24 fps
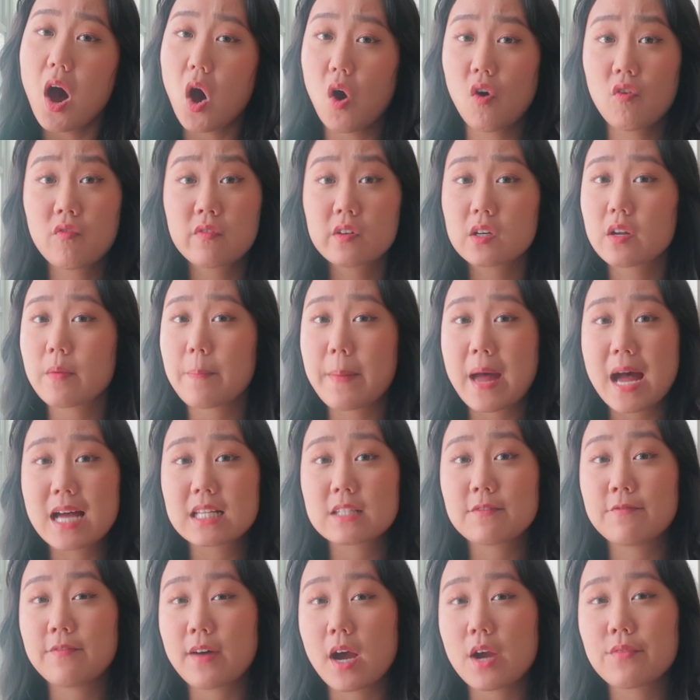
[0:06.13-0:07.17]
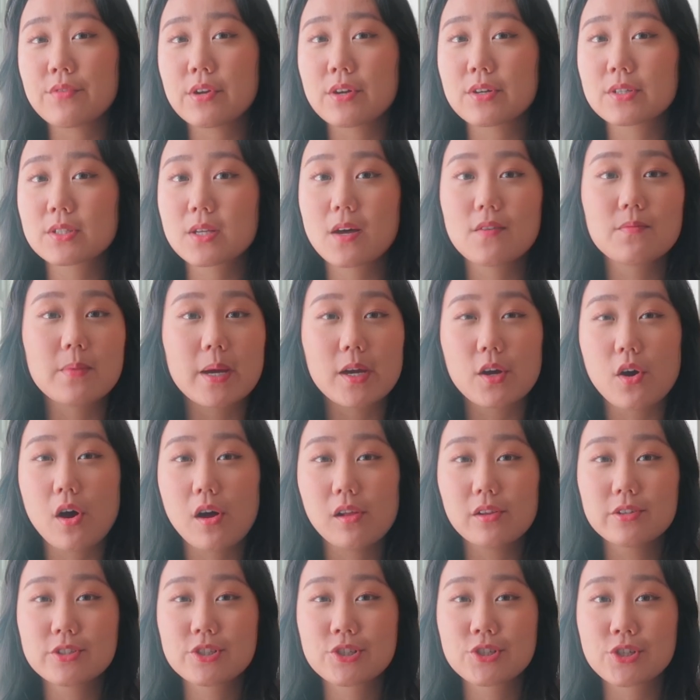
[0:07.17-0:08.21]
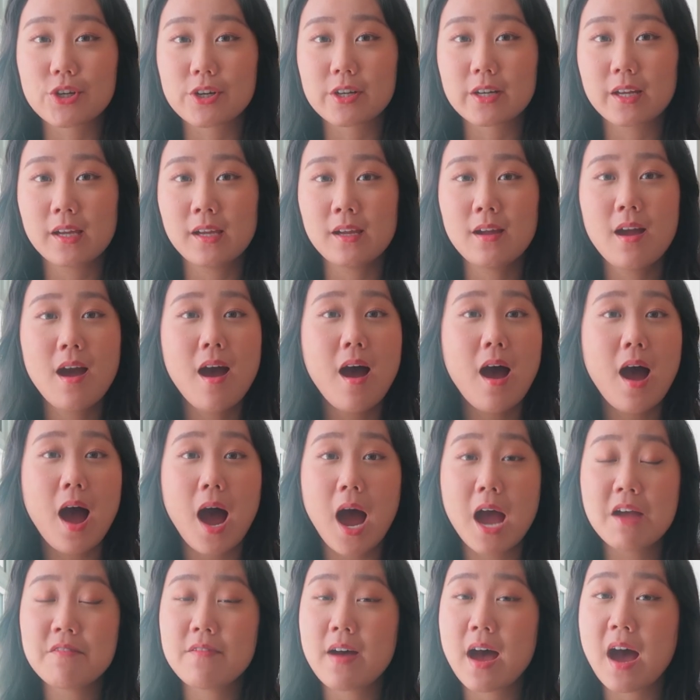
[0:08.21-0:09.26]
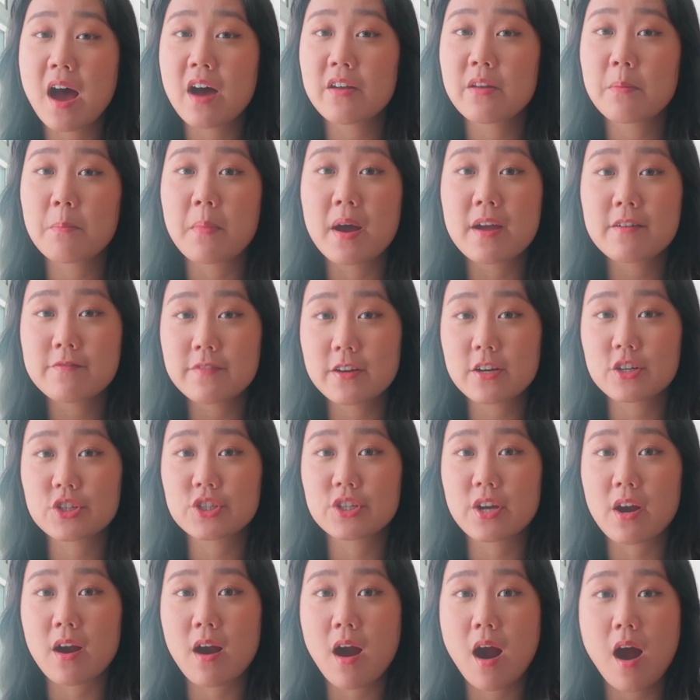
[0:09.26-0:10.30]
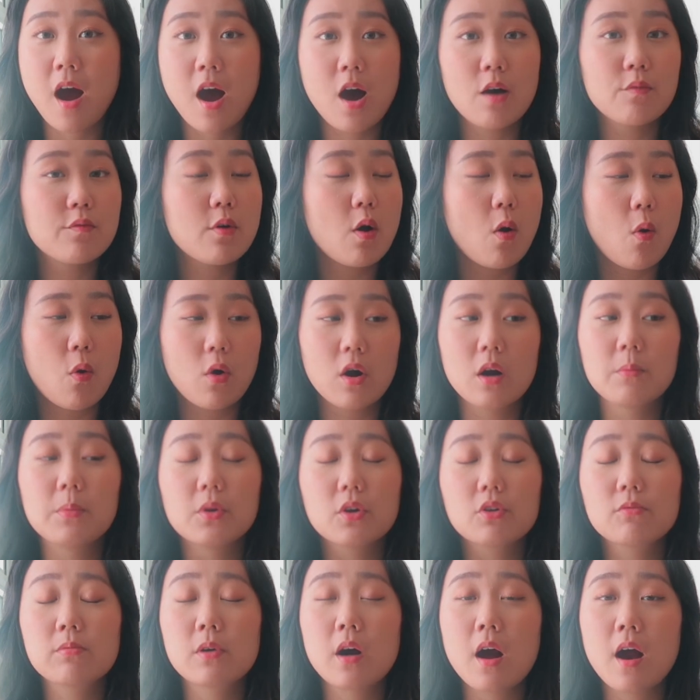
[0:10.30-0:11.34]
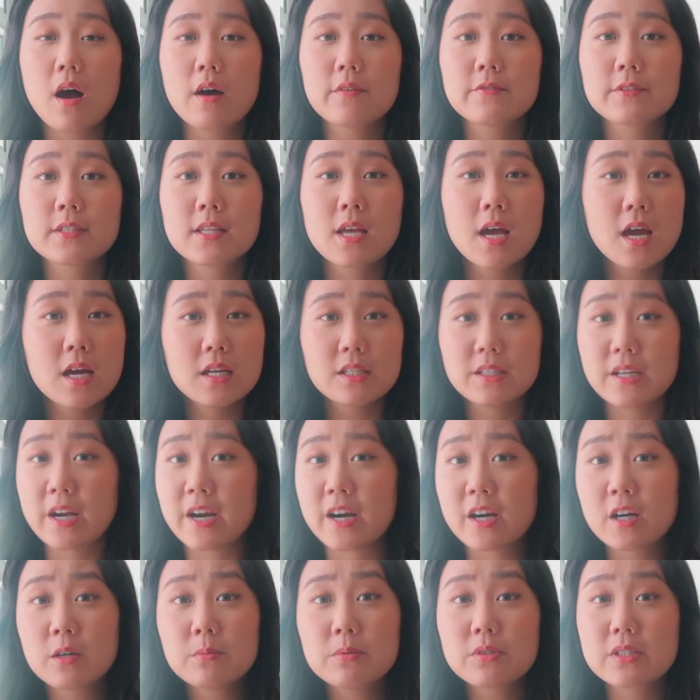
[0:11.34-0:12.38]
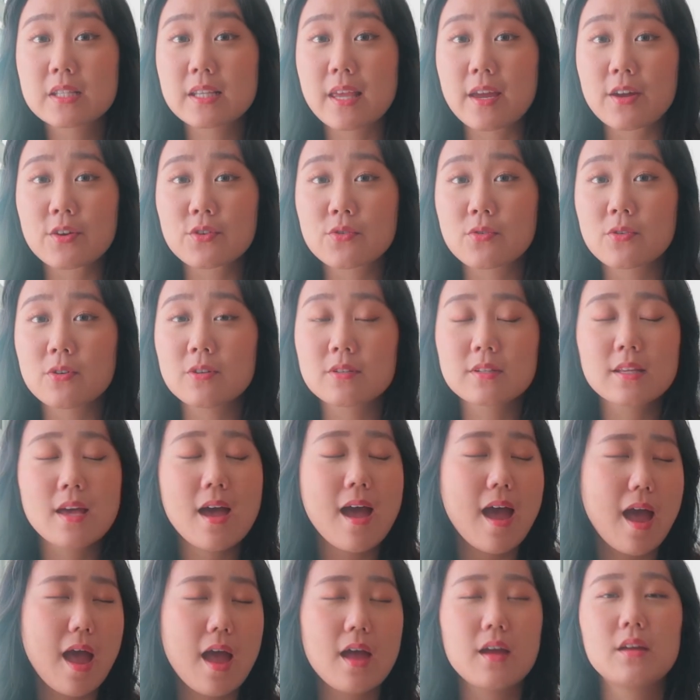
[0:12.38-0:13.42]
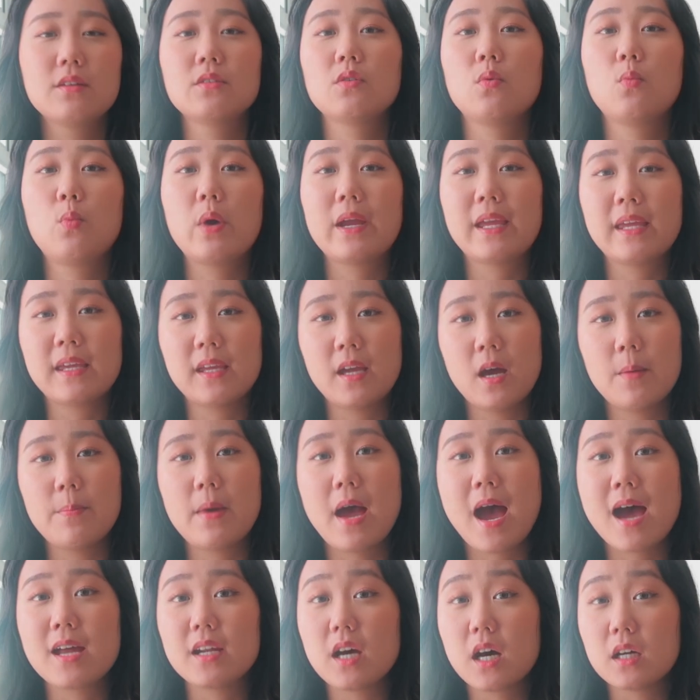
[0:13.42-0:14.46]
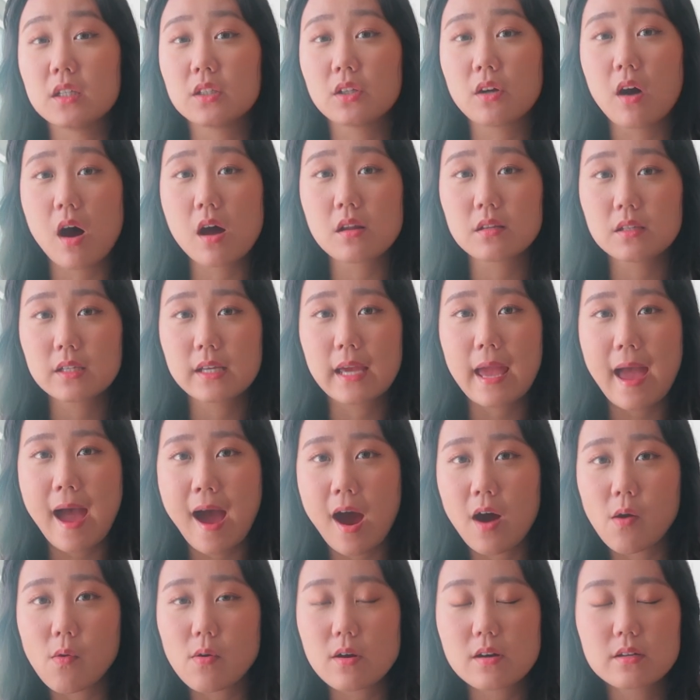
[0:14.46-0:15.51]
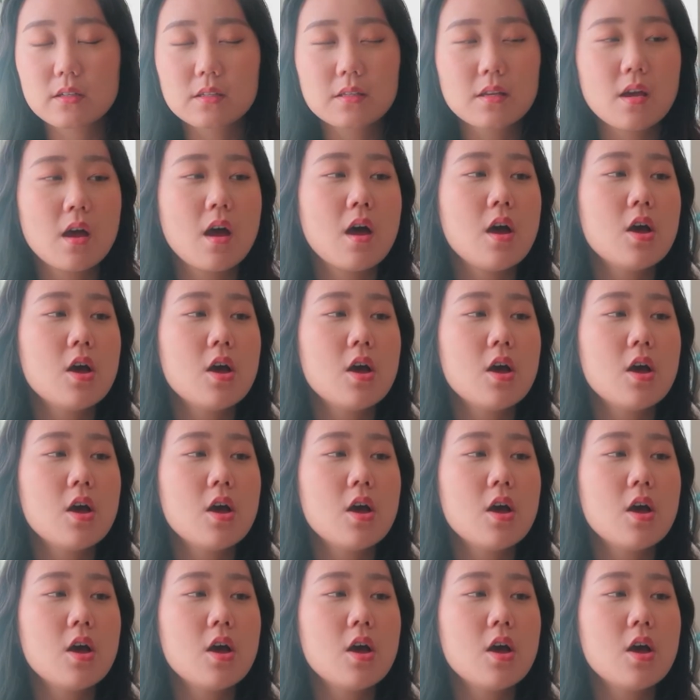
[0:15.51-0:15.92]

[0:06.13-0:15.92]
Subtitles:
Over the past 5 years of my college journey, I've had my fair share of horrible profs, terrible schedules, and waking up at ungodly hours.